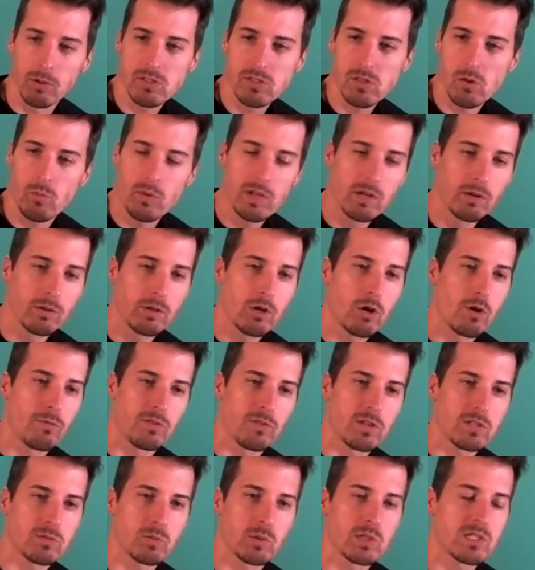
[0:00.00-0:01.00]
So we don't know if
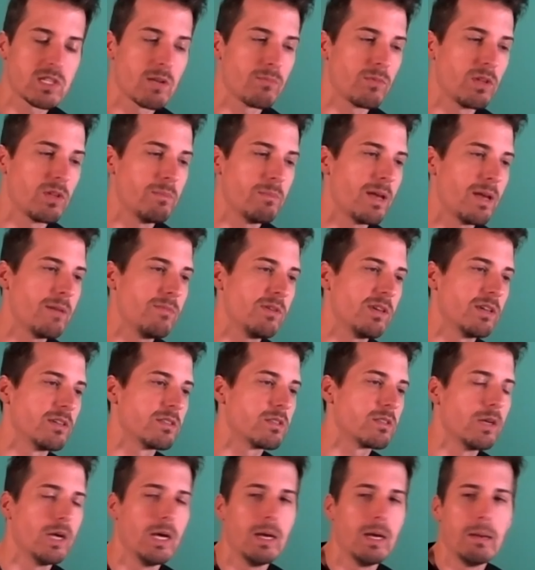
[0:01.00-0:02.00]
this was something maybe
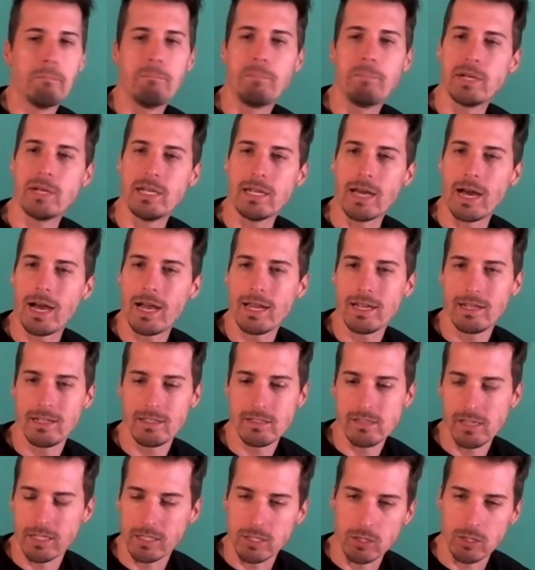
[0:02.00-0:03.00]
as benign as
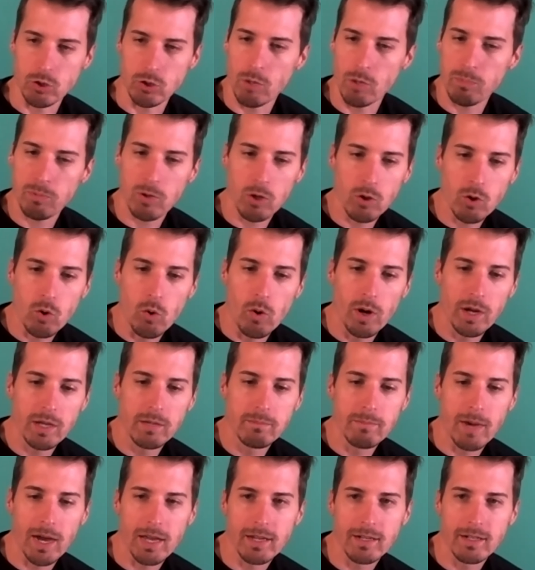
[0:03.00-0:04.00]
like a crypto coin
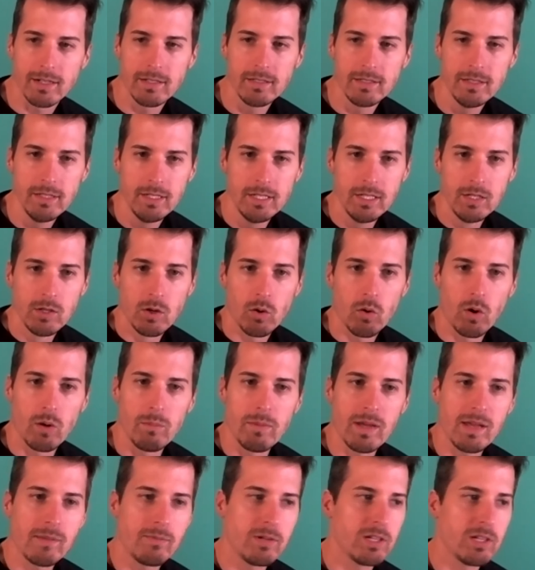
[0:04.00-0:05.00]
miner, or
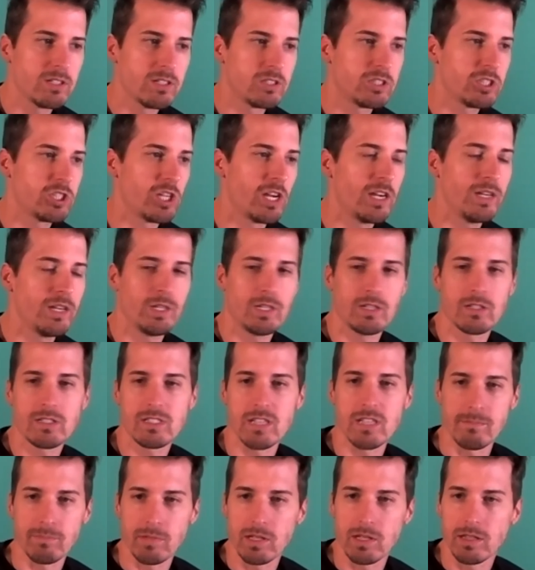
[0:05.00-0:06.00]
maybe as shady as
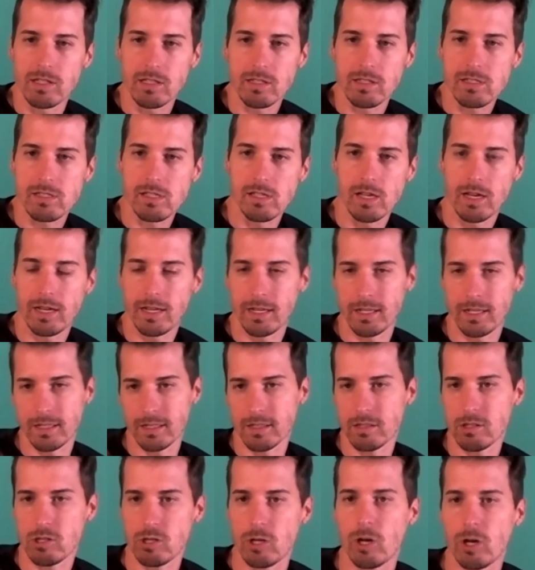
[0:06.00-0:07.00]
something that's like,
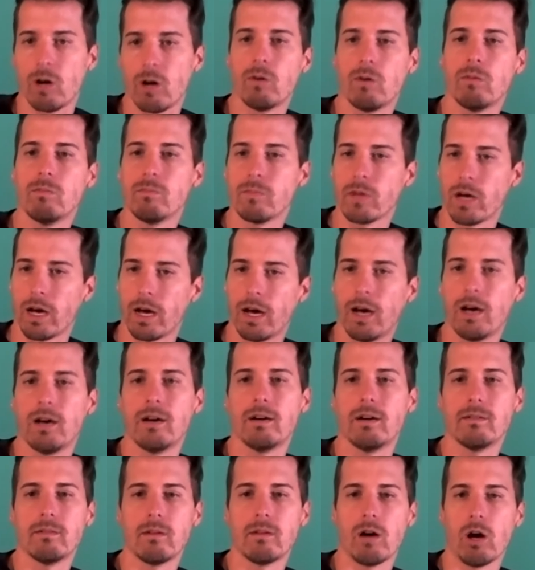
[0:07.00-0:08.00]

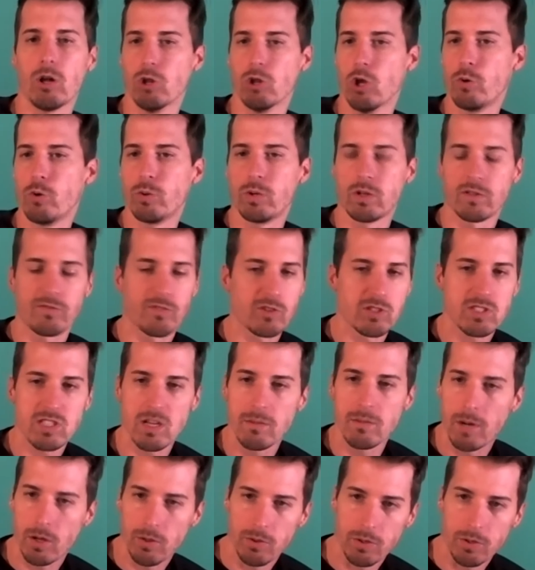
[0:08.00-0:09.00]
a loader for
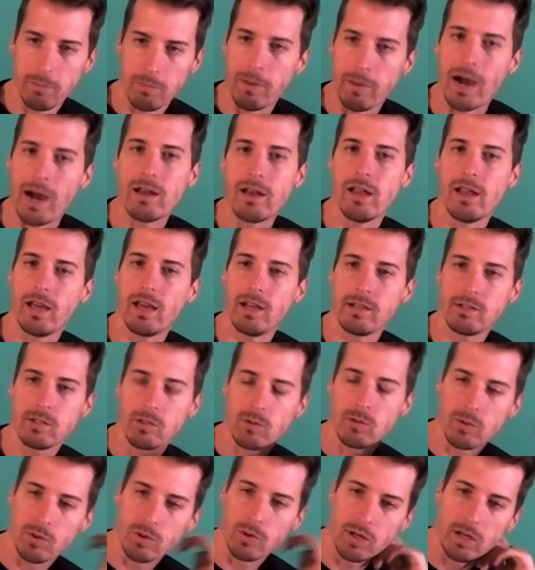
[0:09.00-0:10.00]
some other botnet
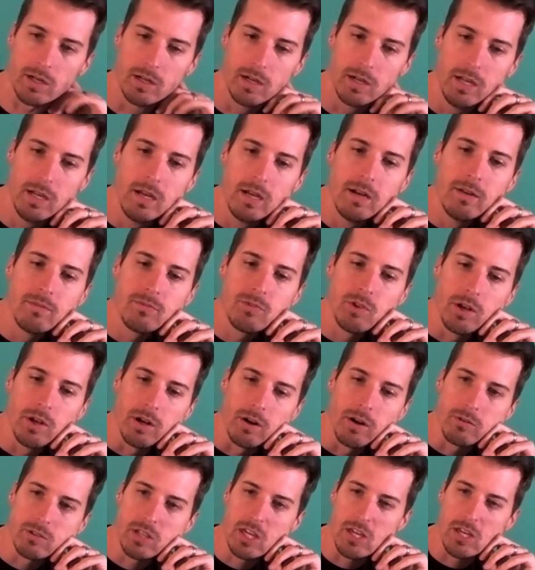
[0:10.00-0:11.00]
or,
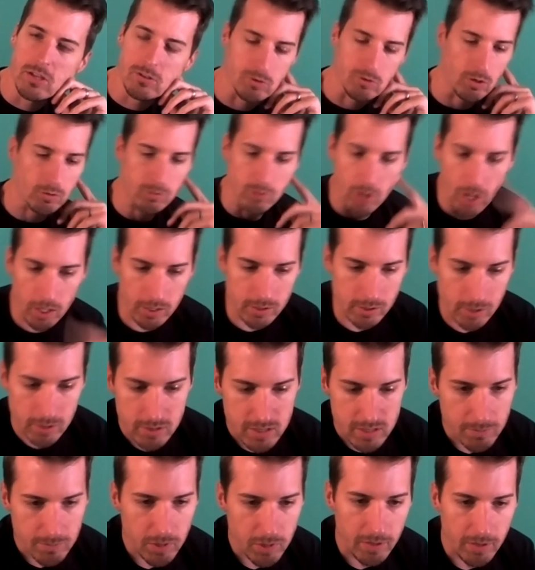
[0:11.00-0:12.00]
keystroke logger or
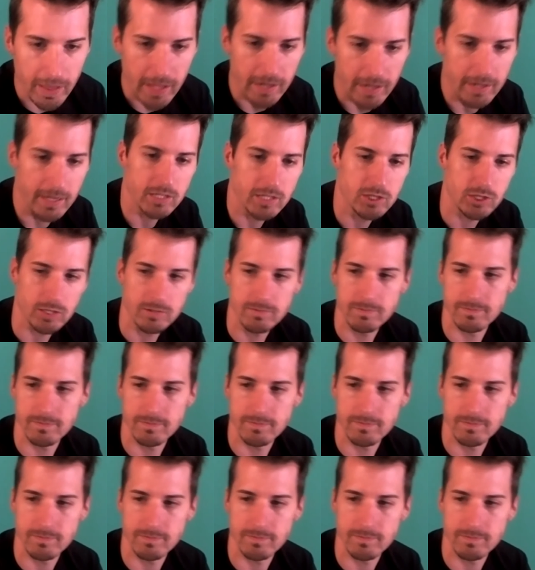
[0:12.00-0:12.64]
something of that nature.